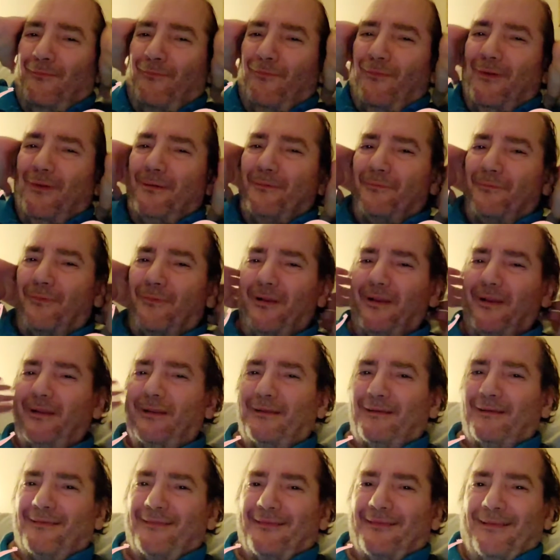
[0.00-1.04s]
What
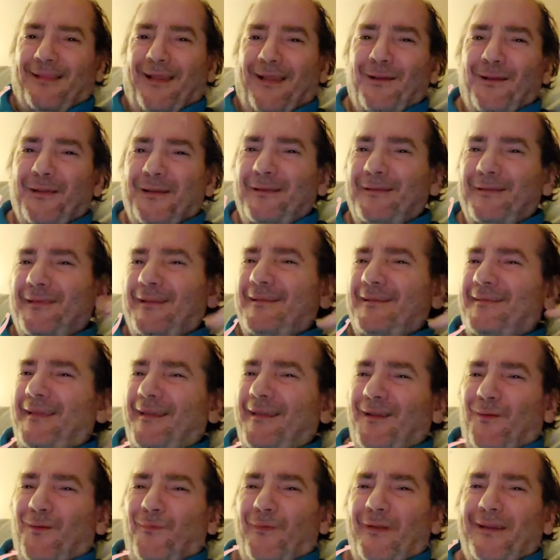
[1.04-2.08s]
rights? How can they
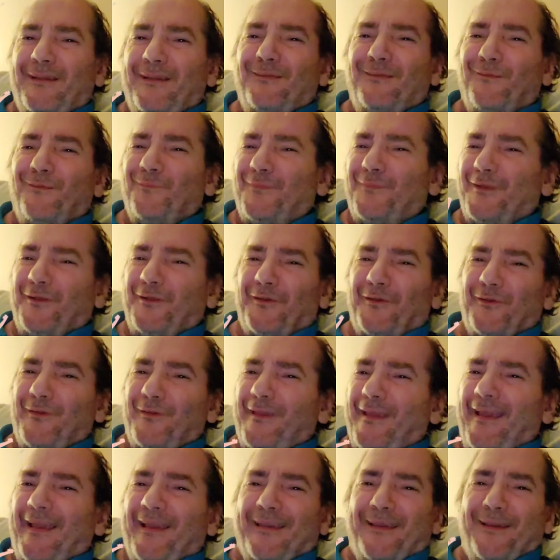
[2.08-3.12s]
take away something you
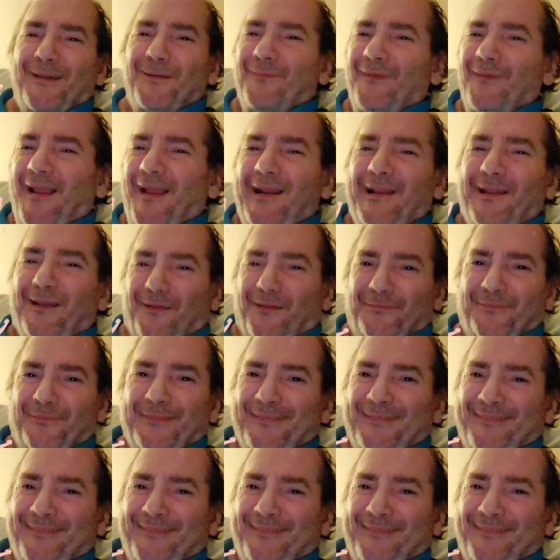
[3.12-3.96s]
can't get rid of?